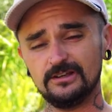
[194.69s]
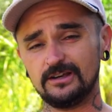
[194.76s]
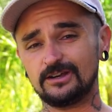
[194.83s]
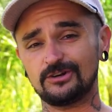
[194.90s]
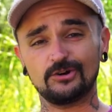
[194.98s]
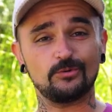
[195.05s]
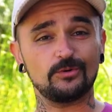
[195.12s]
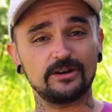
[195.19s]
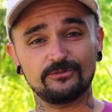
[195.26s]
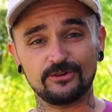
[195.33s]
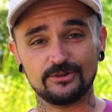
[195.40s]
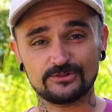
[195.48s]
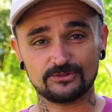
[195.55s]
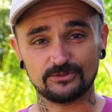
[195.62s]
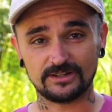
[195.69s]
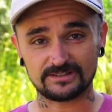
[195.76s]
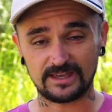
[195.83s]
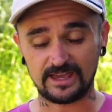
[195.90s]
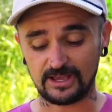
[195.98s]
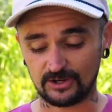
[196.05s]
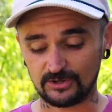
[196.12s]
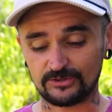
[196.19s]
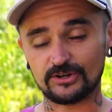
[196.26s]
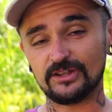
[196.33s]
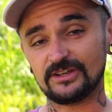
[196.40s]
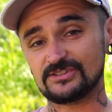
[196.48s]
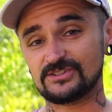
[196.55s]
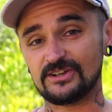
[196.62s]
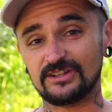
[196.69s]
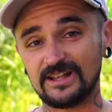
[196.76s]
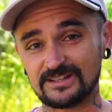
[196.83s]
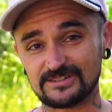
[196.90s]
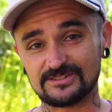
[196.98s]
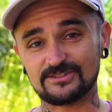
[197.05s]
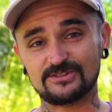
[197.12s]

I don't know, whatever else you like to hang on there, like sunglasses.